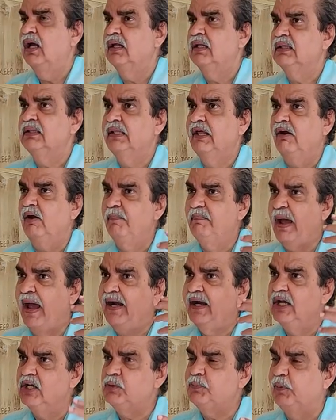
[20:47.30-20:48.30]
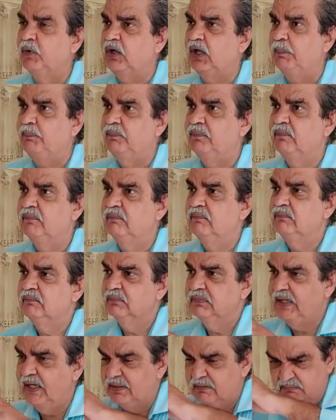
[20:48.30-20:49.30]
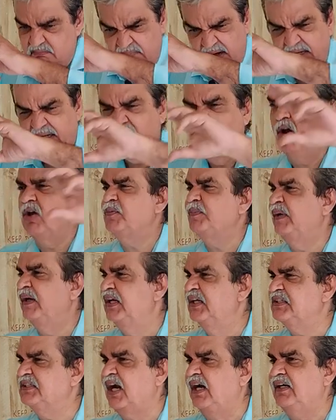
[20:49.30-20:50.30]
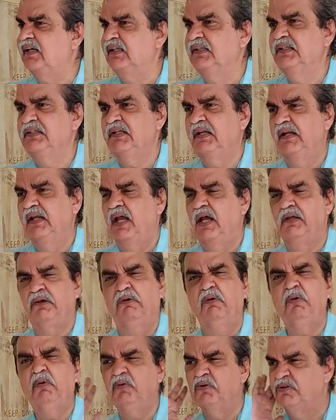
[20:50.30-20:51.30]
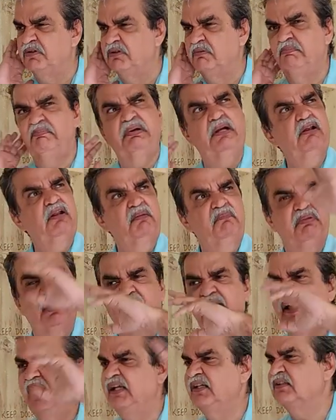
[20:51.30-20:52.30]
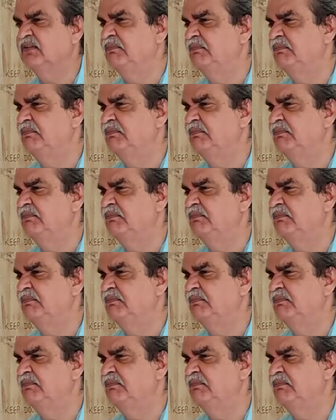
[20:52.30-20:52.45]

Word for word: There are banners put up that mental hospital has started in this area, huge, between buildings.